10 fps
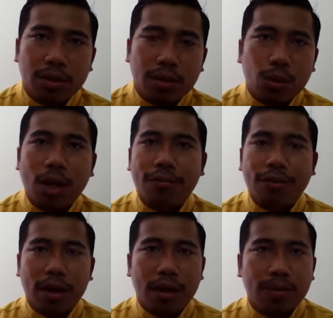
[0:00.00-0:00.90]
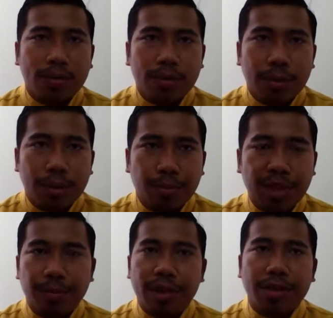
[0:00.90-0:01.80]
solar farm,
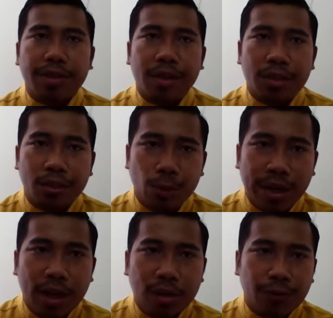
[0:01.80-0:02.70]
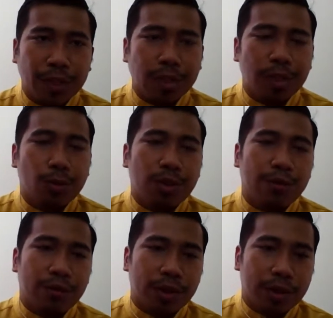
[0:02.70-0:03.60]
big buildings, warehouse, factory with
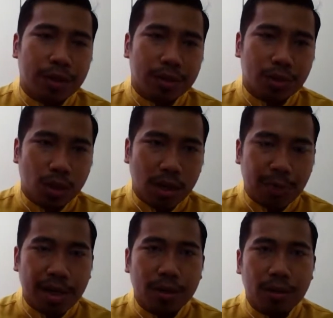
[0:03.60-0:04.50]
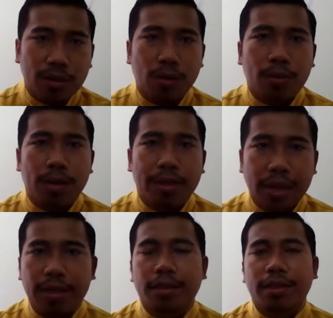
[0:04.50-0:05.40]
solar panel on top,
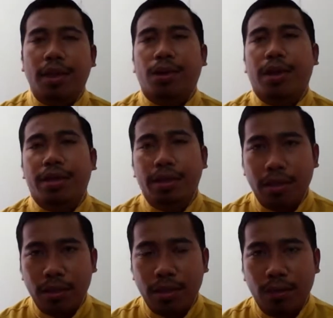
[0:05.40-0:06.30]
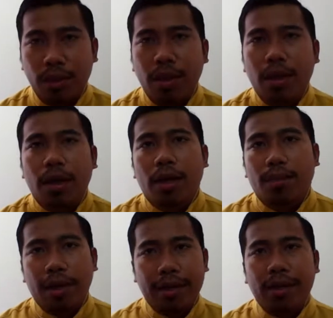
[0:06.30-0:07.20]
that is grid connected system.
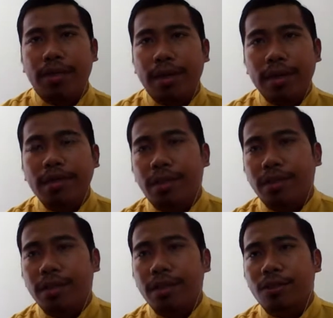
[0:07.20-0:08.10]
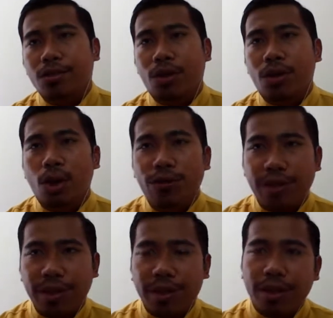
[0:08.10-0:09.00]
But there's another section, it's called off
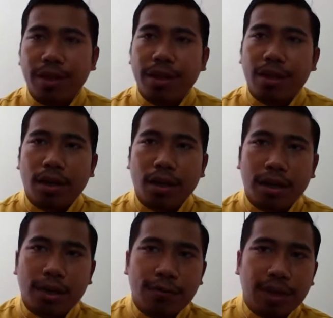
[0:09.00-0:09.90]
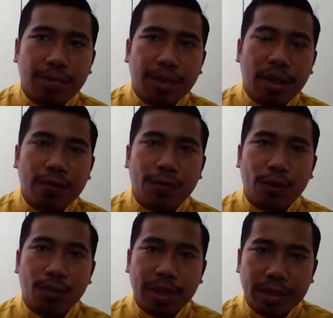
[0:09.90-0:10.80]
grid. Off grid mainly
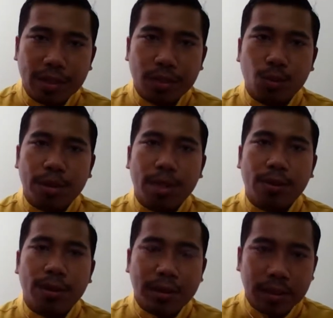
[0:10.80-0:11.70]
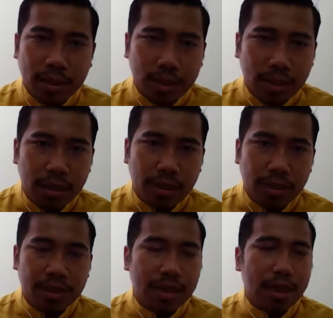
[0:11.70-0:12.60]
for places without electricity,
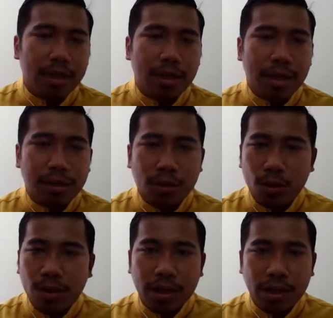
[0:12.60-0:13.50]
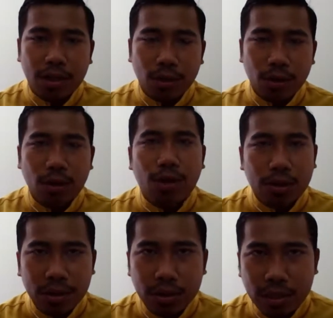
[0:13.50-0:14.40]
means that there's no grid, or
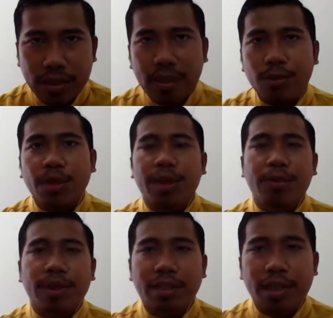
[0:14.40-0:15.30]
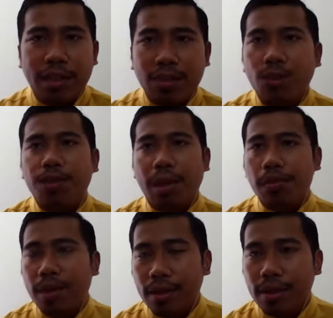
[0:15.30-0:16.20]
easier way in Malaysia, there's no
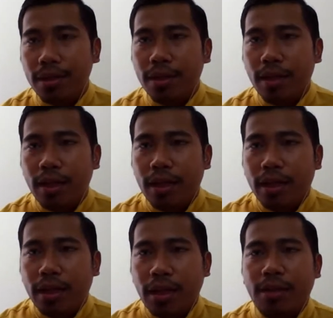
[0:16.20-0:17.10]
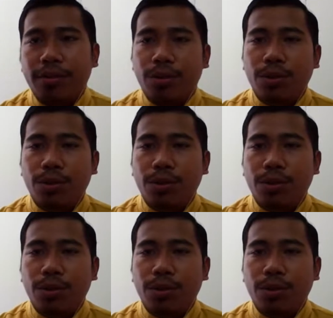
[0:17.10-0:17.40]
TMB lah. So